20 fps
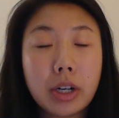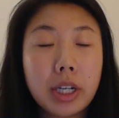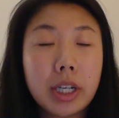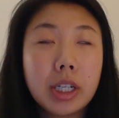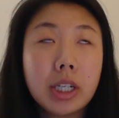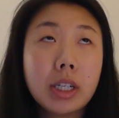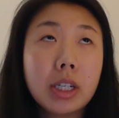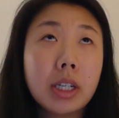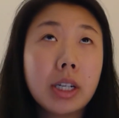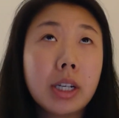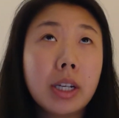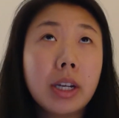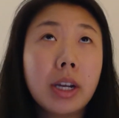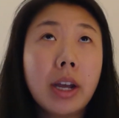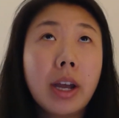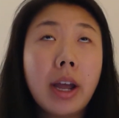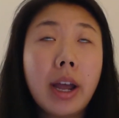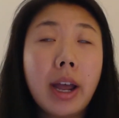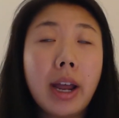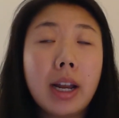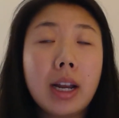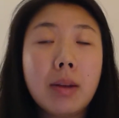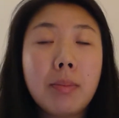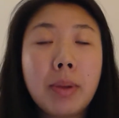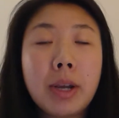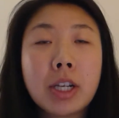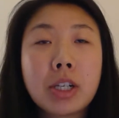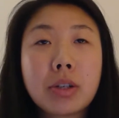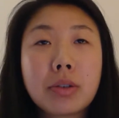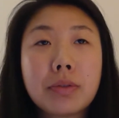ED and
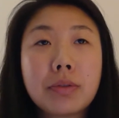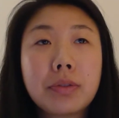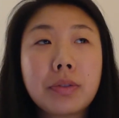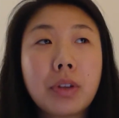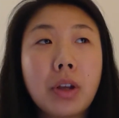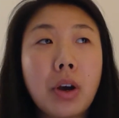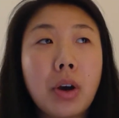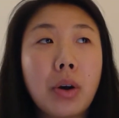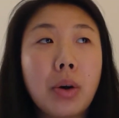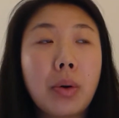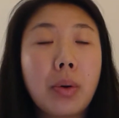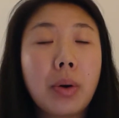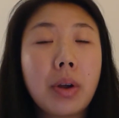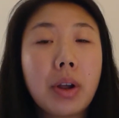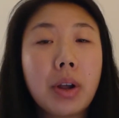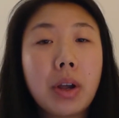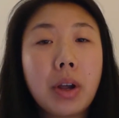inpatient flow,